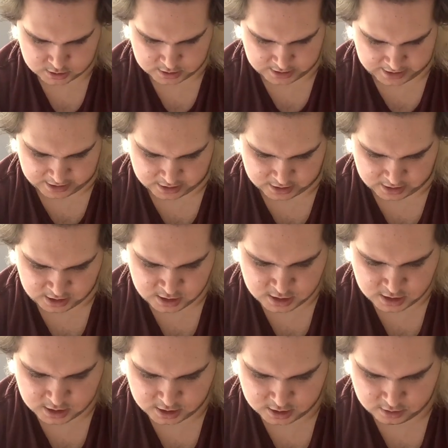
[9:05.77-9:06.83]
I think
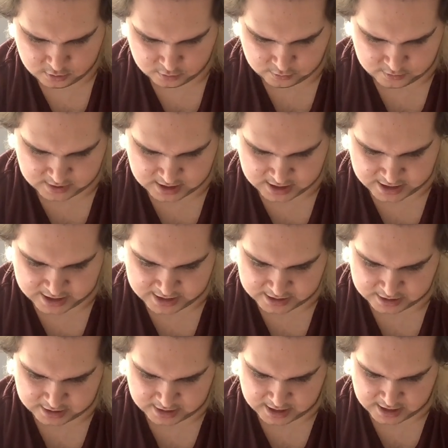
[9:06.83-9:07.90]
we got
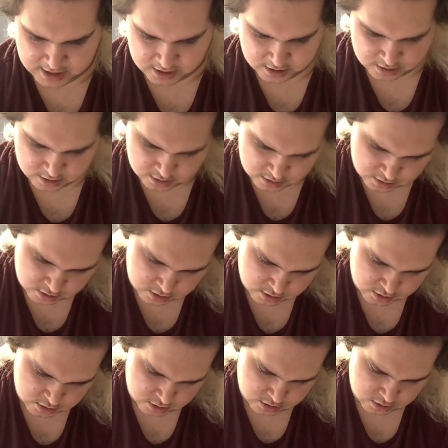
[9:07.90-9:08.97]
the
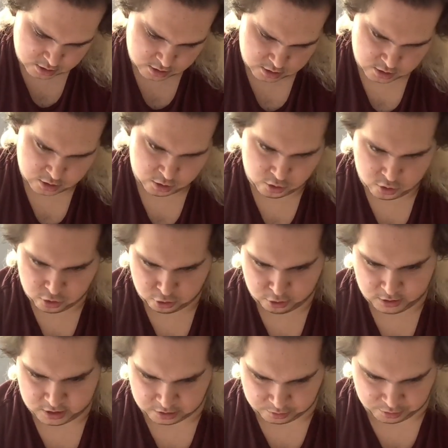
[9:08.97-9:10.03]

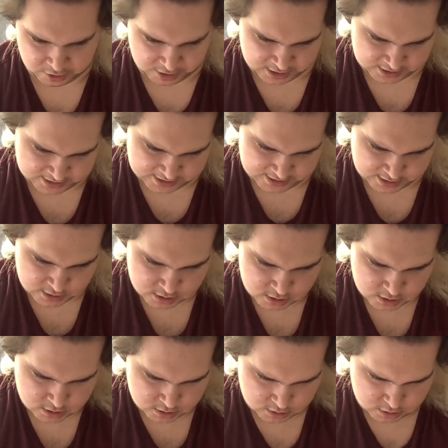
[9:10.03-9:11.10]
coil part done.
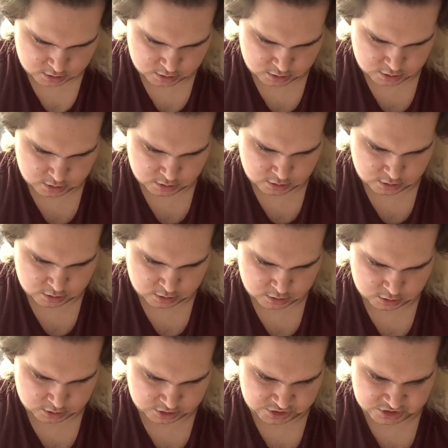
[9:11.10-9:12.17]

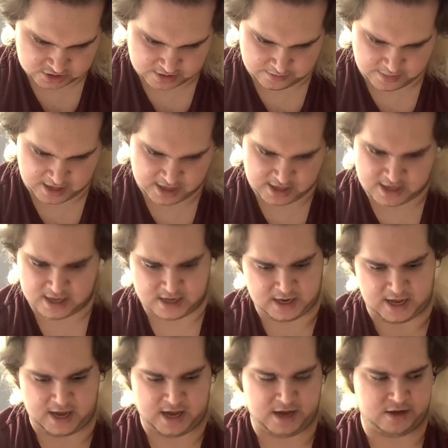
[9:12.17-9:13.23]
Just let me get
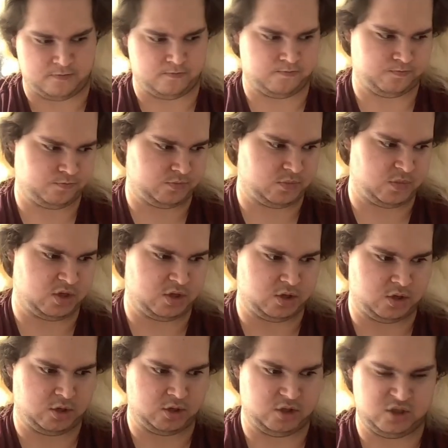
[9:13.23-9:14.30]
a
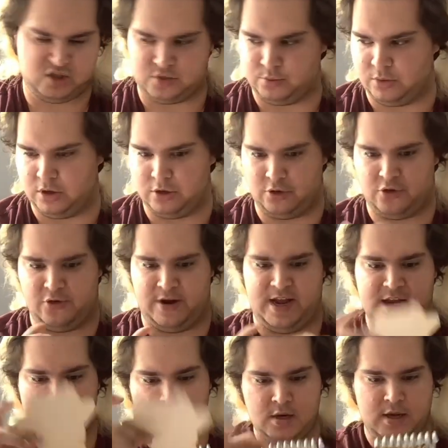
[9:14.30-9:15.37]
small
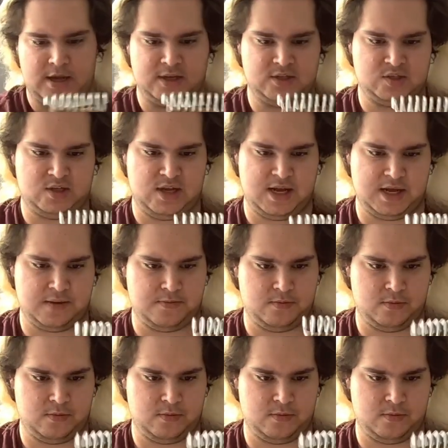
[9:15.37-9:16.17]
crayon and see